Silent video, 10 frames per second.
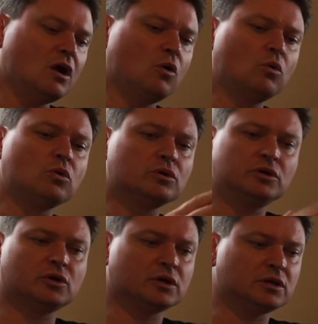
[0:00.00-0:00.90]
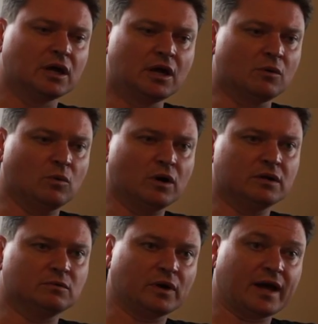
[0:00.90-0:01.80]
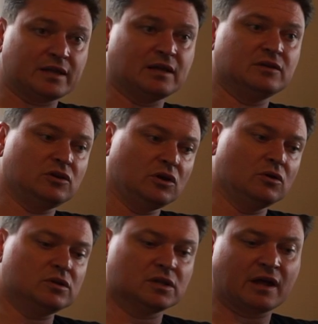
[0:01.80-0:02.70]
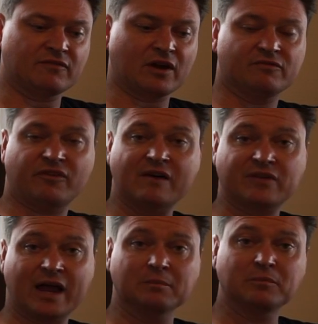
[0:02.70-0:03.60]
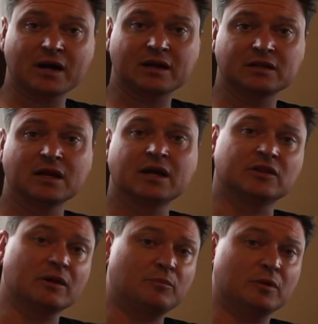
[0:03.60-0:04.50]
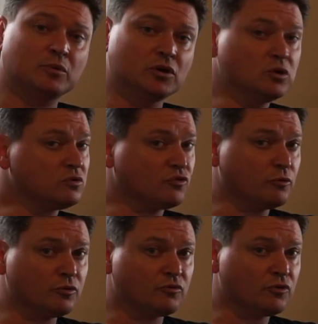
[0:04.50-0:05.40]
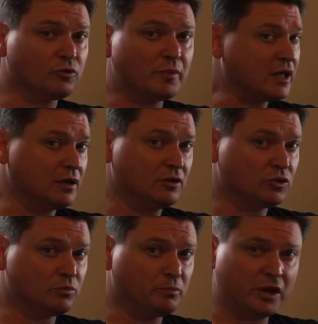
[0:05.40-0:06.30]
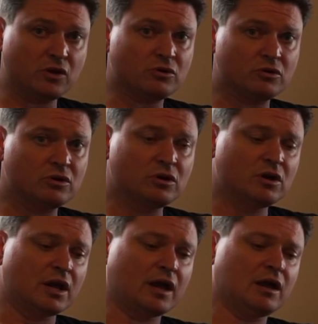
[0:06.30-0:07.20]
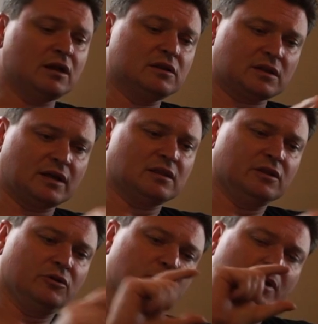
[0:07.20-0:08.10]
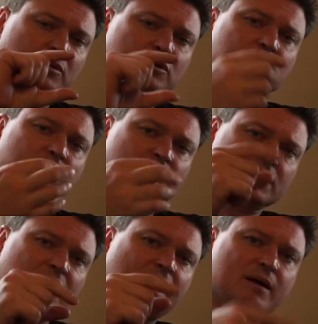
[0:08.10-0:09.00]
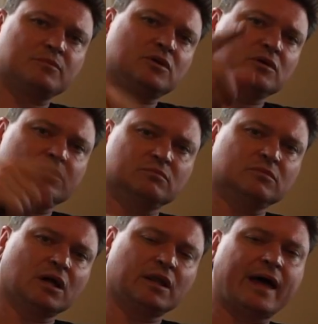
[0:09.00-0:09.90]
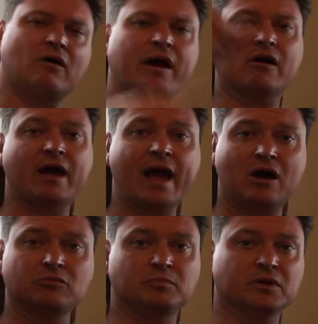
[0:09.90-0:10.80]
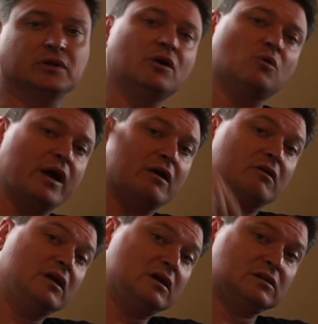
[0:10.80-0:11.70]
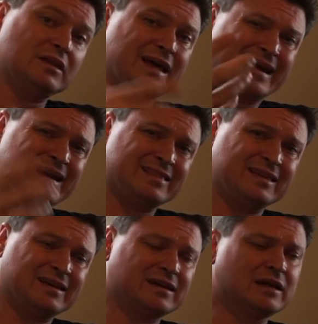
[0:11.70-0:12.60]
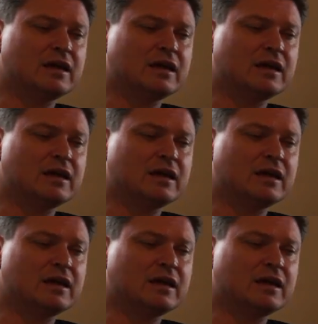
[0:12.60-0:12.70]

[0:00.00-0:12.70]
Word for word: Or you can what what I tend to use is I've got a five gallon bucket that people use for for making beer and it's got the little bubbler on the top to allow air out but no air in, that kind of thing.